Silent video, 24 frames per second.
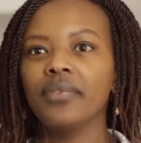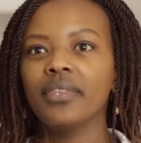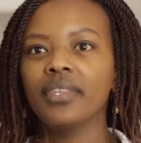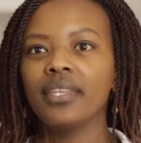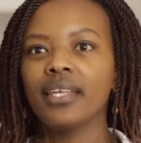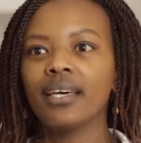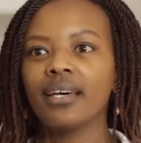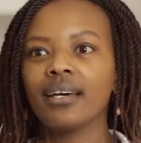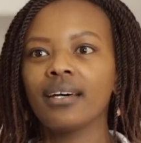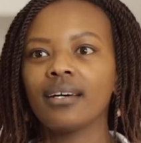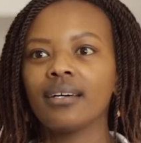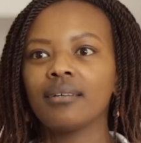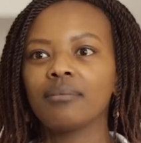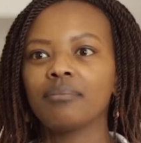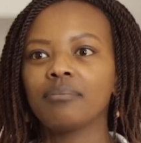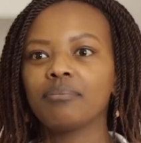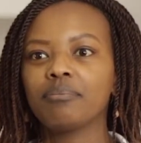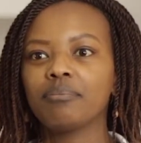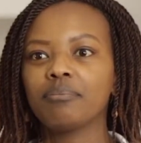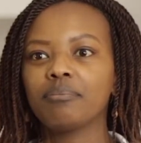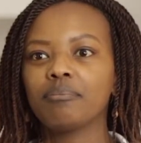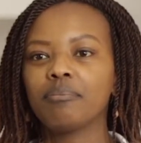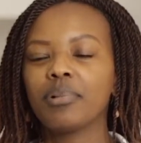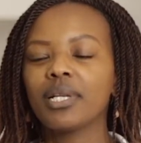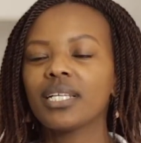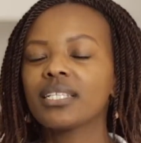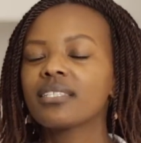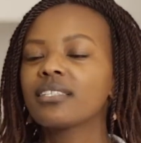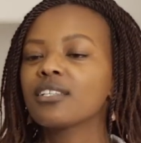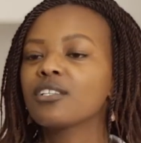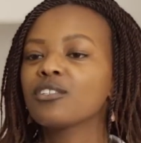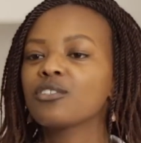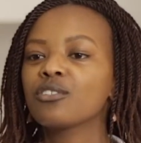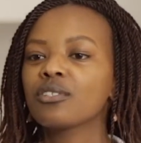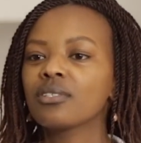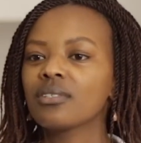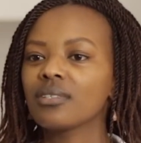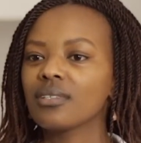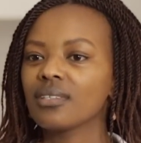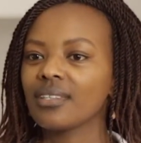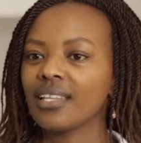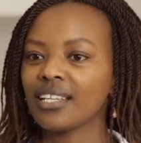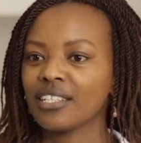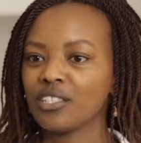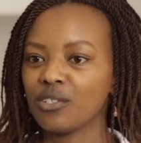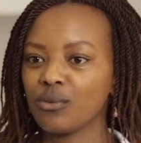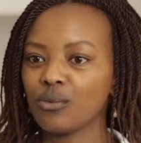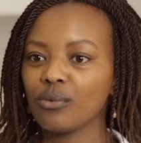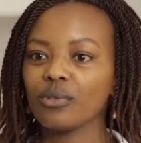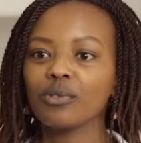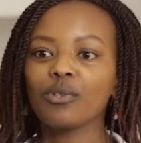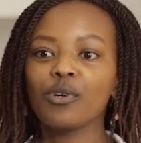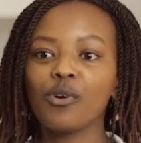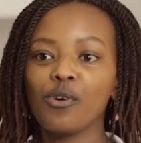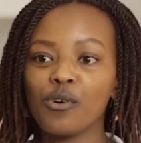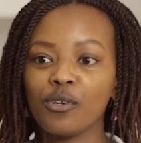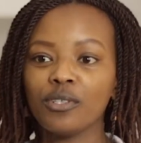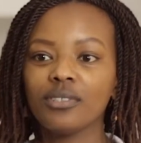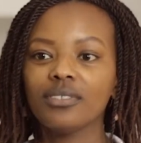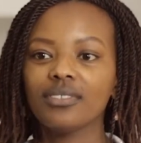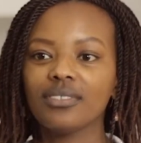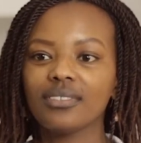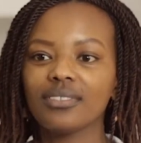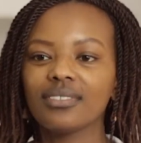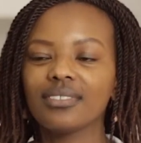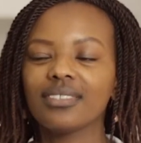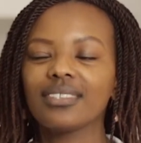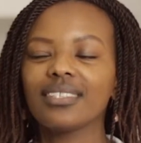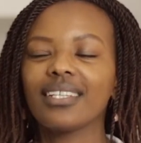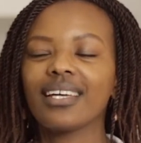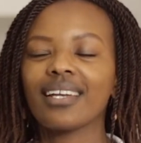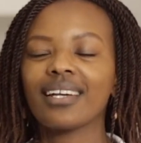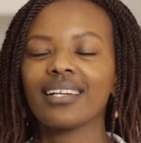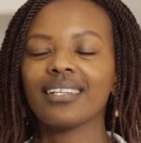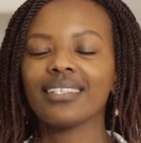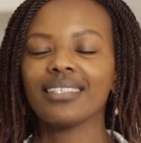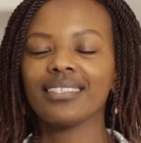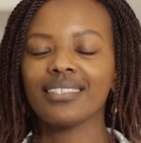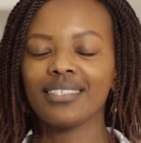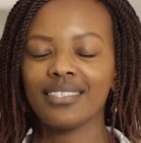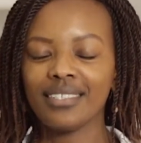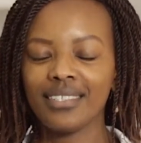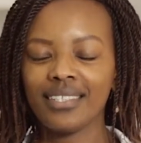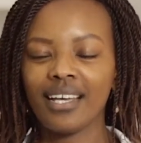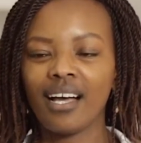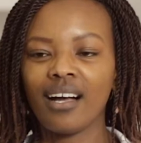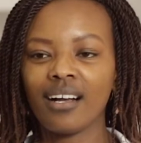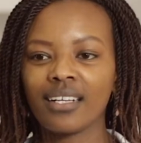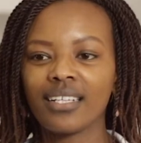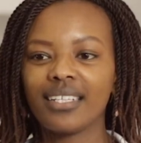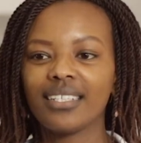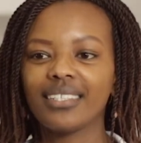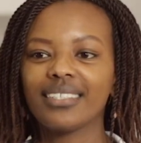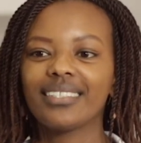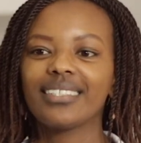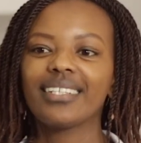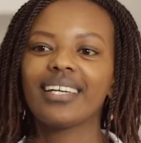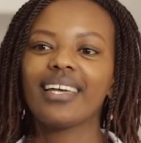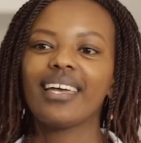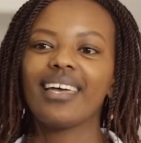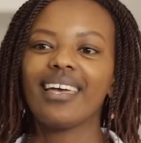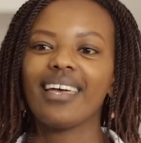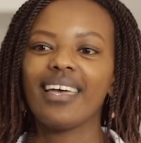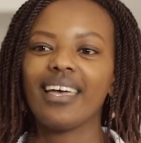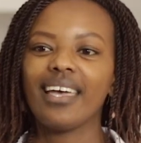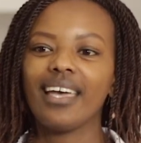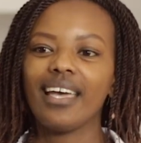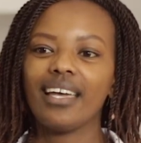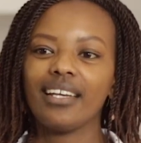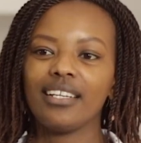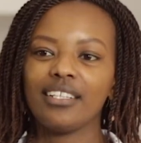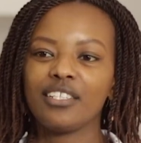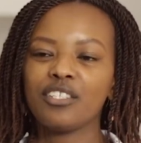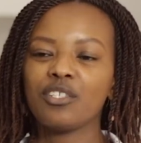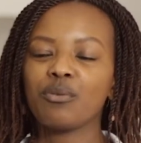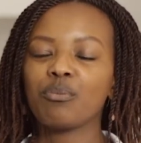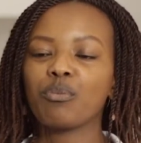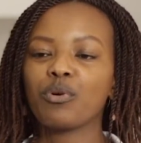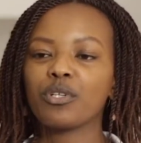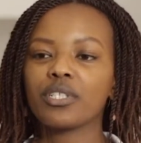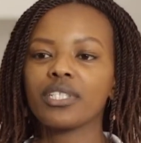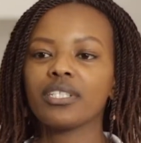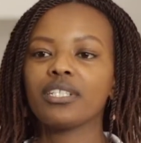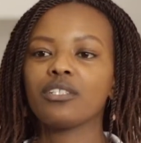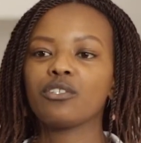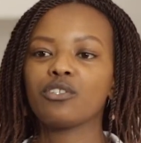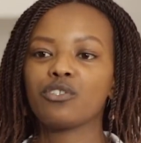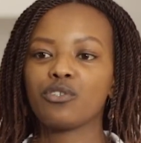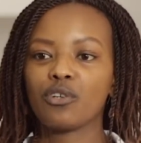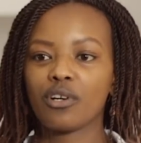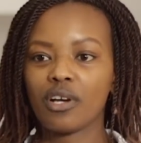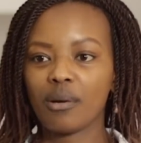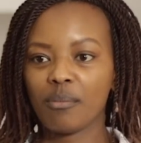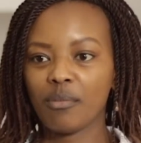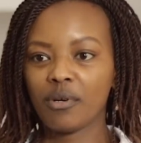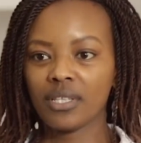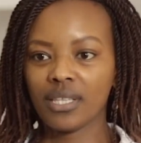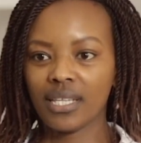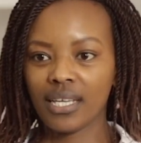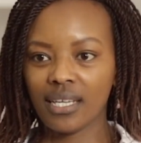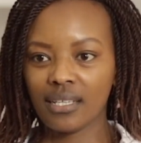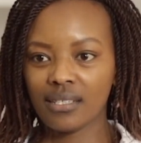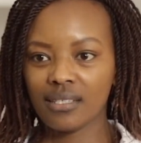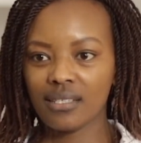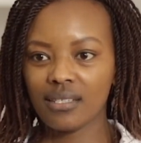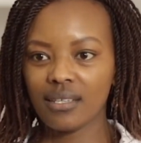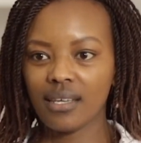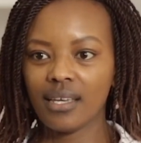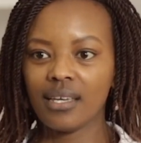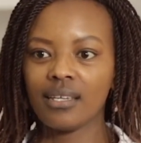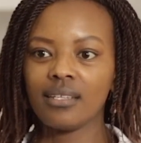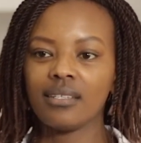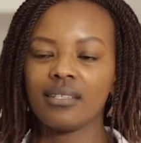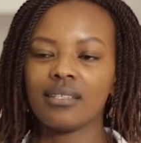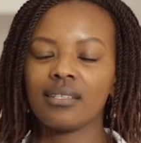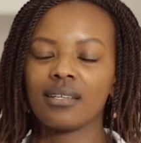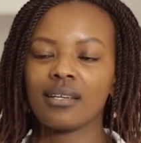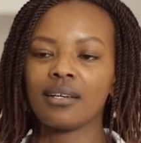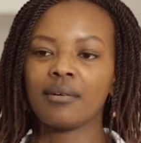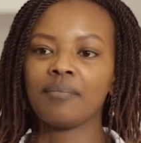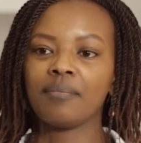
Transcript: There are places that you will go that are dark, and it is important that you talk about that. And